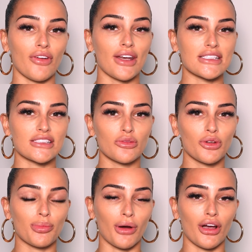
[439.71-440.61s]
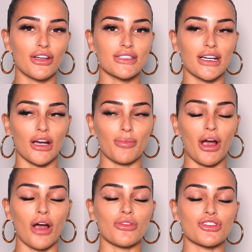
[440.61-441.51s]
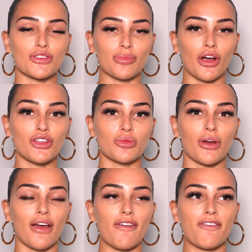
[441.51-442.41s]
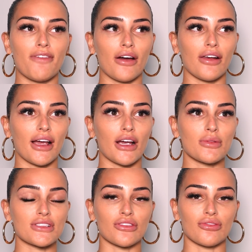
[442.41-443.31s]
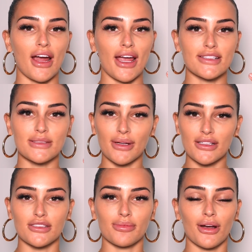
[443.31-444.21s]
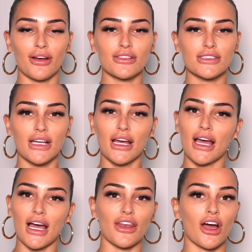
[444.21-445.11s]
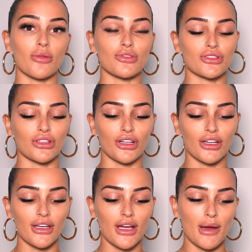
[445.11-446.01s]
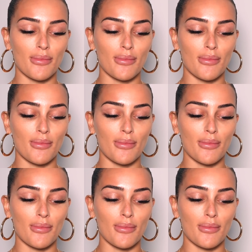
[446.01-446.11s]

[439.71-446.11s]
And I still would post, like, but I would just post when I felt like I was in the right headspace to post and that I was good.